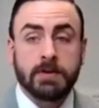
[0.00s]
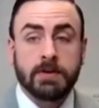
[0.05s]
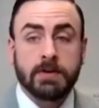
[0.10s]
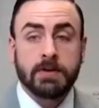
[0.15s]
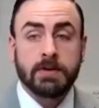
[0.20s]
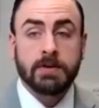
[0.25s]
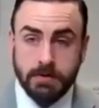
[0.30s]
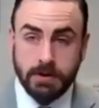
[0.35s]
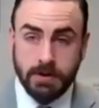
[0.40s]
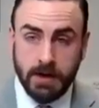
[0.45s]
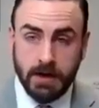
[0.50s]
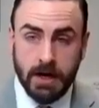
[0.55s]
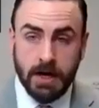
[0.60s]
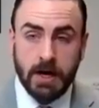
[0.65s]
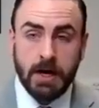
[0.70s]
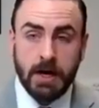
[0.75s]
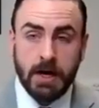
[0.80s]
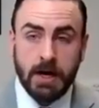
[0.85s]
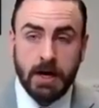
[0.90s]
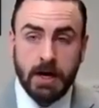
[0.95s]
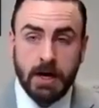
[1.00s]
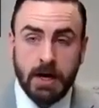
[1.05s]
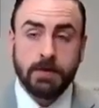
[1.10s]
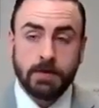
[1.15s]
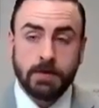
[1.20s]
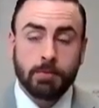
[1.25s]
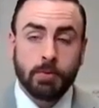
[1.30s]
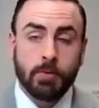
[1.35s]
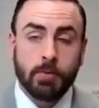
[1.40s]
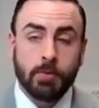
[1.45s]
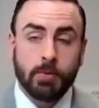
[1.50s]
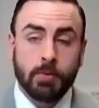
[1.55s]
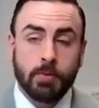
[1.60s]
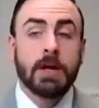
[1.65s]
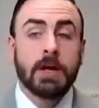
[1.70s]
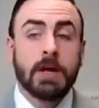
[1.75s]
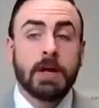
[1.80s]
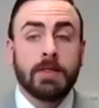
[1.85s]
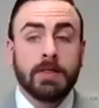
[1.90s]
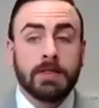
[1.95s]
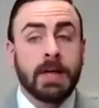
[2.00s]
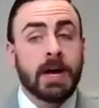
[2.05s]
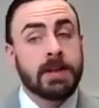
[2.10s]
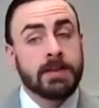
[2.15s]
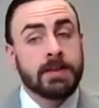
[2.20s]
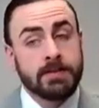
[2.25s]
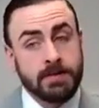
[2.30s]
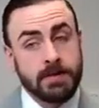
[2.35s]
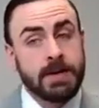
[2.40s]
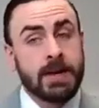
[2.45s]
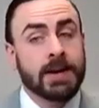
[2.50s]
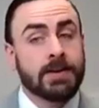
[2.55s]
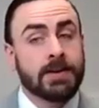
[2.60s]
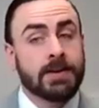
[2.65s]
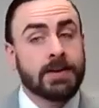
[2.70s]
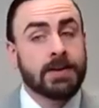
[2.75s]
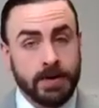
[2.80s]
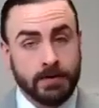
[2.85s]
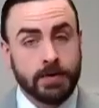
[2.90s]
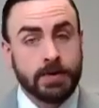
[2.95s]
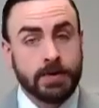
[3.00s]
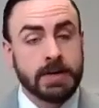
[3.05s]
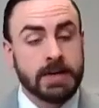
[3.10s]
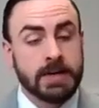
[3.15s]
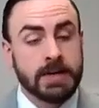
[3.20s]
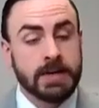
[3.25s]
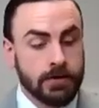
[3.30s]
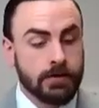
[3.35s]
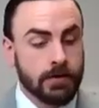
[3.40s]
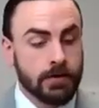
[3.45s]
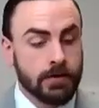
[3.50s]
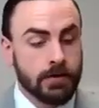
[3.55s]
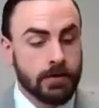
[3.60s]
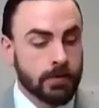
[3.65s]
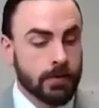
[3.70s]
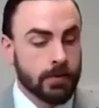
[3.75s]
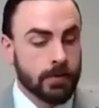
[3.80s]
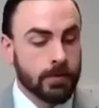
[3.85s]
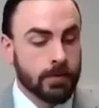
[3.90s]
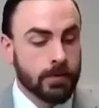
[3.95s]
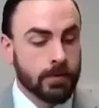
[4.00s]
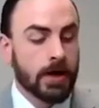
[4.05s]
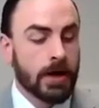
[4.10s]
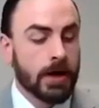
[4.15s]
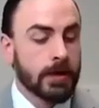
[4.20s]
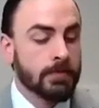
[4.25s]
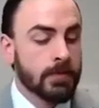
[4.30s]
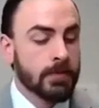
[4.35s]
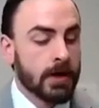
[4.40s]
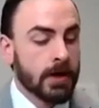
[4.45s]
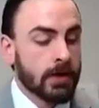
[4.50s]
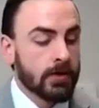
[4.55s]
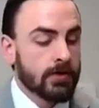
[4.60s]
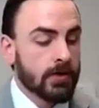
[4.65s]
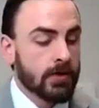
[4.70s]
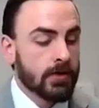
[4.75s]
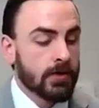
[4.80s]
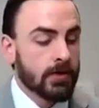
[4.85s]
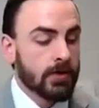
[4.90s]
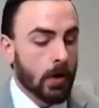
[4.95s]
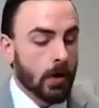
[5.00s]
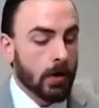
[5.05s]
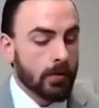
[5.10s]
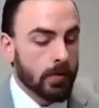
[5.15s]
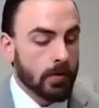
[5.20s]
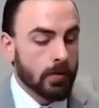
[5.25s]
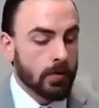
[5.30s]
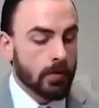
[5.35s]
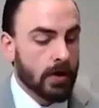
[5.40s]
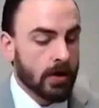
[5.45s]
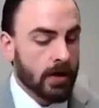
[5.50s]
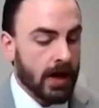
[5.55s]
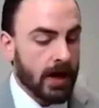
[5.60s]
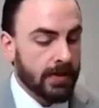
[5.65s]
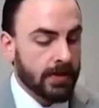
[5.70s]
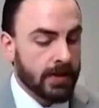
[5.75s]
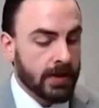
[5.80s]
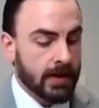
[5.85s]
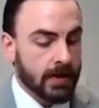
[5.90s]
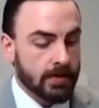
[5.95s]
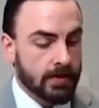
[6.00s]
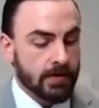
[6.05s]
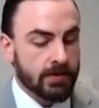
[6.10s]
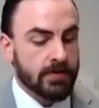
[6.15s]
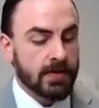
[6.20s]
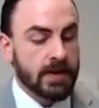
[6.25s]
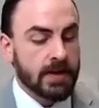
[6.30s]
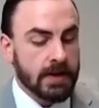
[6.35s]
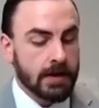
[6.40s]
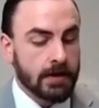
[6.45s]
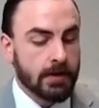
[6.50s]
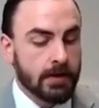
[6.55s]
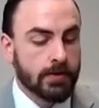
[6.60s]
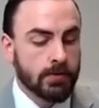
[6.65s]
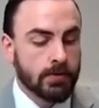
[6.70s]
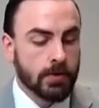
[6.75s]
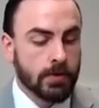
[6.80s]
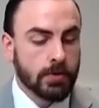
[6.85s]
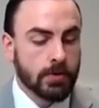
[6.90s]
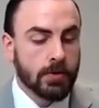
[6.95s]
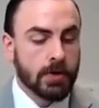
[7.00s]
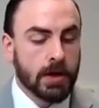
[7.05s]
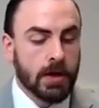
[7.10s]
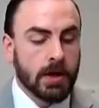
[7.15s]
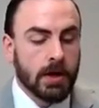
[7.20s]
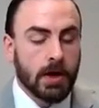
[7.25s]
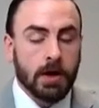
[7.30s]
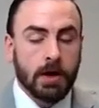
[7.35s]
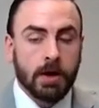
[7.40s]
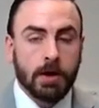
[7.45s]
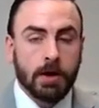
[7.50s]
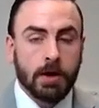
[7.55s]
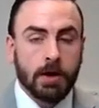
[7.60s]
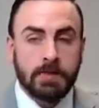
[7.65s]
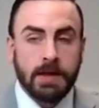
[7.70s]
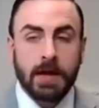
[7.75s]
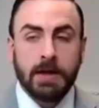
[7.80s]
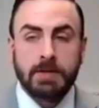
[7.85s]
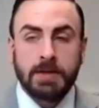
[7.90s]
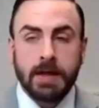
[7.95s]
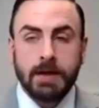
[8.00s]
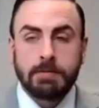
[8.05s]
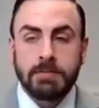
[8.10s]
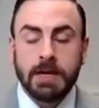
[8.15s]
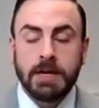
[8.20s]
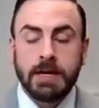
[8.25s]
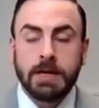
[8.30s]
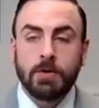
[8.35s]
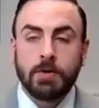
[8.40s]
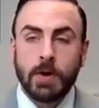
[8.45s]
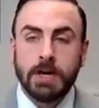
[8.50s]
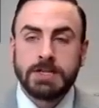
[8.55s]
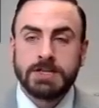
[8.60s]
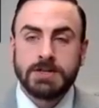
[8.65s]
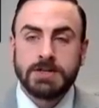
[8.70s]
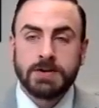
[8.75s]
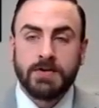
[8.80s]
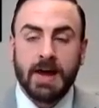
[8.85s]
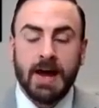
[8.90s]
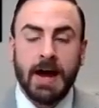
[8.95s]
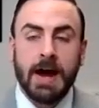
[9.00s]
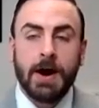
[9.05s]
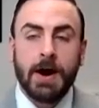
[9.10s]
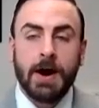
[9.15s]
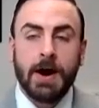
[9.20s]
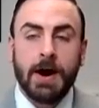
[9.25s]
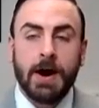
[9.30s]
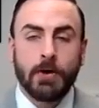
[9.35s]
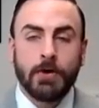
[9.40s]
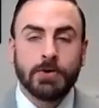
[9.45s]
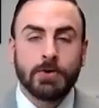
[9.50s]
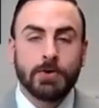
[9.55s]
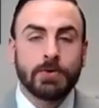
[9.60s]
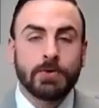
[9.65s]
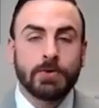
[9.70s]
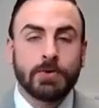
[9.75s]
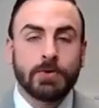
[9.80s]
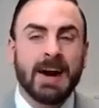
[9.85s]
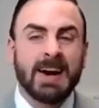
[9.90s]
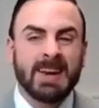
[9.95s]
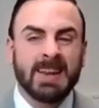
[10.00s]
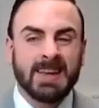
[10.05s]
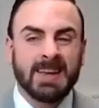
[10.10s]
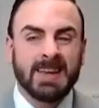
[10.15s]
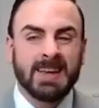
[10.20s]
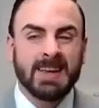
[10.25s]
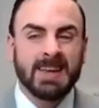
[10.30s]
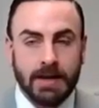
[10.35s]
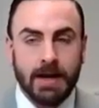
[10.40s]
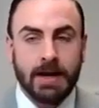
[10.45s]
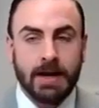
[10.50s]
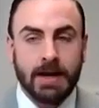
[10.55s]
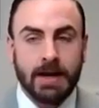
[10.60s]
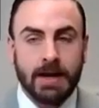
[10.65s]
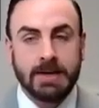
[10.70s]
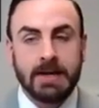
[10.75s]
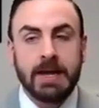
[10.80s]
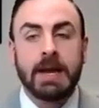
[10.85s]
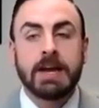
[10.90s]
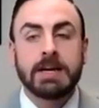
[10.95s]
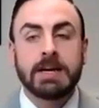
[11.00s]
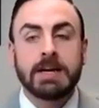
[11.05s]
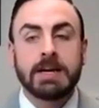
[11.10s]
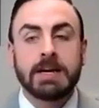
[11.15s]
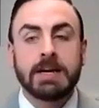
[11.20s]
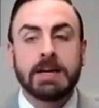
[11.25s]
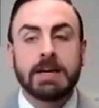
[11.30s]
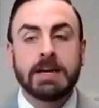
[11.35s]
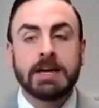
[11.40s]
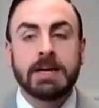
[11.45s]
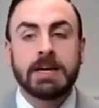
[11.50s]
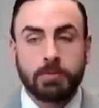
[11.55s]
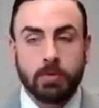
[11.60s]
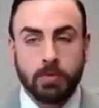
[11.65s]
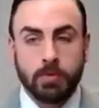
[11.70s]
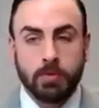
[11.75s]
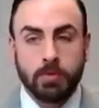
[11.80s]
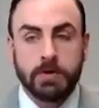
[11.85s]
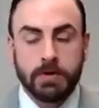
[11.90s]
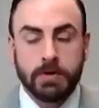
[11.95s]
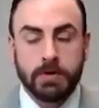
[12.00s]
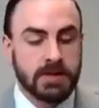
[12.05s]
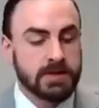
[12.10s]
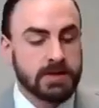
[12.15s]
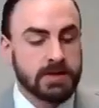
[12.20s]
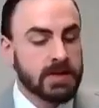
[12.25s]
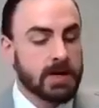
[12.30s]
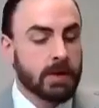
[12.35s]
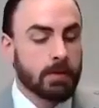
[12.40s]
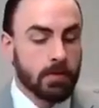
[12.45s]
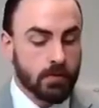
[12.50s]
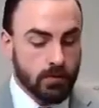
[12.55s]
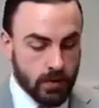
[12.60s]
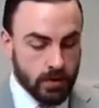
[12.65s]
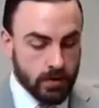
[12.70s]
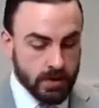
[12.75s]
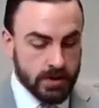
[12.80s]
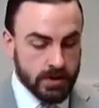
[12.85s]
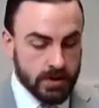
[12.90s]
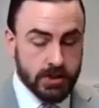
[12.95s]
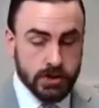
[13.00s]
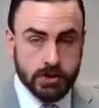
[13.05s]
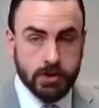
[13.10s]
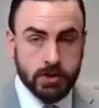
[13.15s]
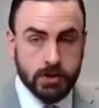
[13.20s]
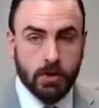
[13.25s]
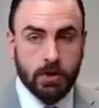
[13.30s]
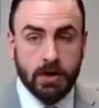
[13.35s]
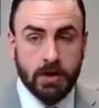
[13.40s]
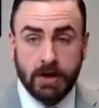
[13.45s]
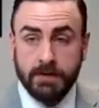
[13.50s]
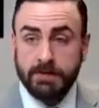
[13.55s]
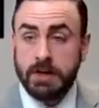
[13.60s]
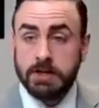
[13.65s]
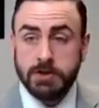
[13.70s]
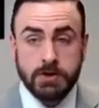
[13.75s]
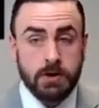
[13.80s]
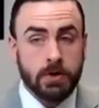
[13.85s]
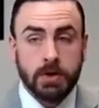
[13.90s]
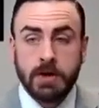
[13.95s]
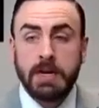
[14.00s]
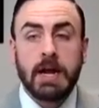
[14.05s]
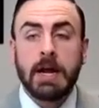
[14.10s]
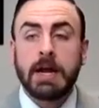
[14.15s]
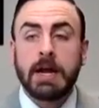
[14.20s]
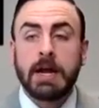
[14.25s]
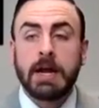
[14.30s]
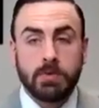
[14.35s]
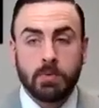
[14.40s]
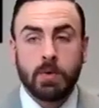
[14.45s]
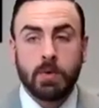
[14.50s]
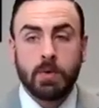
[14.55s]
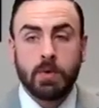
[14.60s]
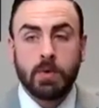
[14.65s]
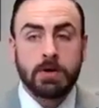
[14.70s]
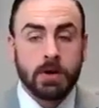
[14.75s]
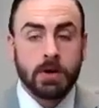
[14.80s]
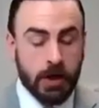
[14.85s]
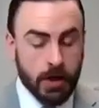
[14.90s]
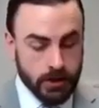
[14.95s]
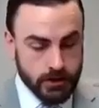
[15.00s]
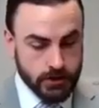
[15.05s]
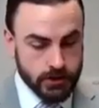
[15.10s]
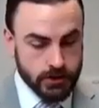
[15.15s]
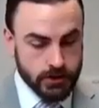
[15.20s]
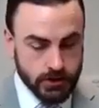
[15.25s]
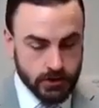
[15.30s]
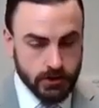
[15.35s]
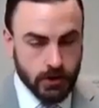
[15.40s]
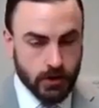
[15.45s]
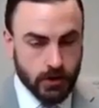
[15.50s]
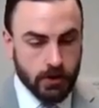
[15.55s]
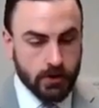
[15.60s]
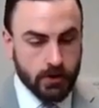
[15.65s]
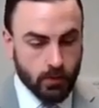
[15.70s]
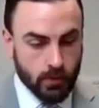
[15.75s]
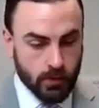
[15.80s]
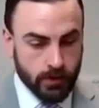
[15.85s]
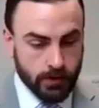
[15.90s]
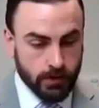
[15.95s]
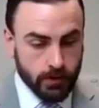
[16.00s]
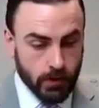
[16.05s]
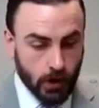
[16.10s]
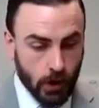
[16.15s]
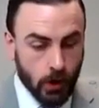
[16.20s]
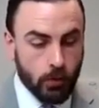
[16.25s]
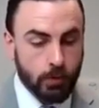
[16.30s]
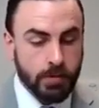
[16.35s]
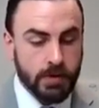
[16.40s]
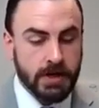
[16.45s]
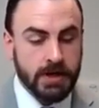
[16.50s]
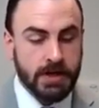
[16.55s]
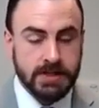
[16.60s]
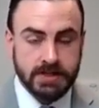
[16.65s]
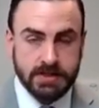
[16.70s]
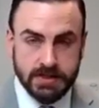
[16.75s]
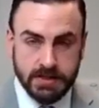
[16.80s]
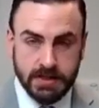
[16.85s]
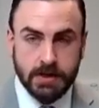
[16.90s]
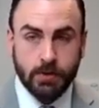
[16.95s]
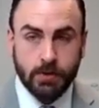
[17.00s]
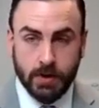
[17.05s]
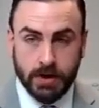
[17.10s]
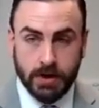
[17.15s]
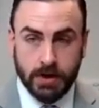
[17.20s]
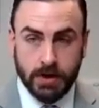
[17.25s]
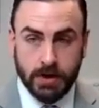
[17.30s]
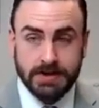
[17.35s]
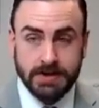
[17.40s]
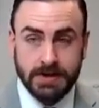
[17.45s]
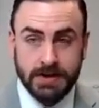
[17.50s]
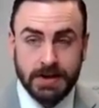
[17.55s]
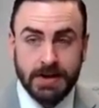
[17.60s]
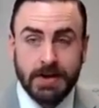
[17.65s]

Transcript: If you're not at this point, that's the next level to get to, right? So overall, I think just thinking through that main question of how are you guiding and engaging people during the process. And I would really start, if I started anywhere, start with your opening sequence.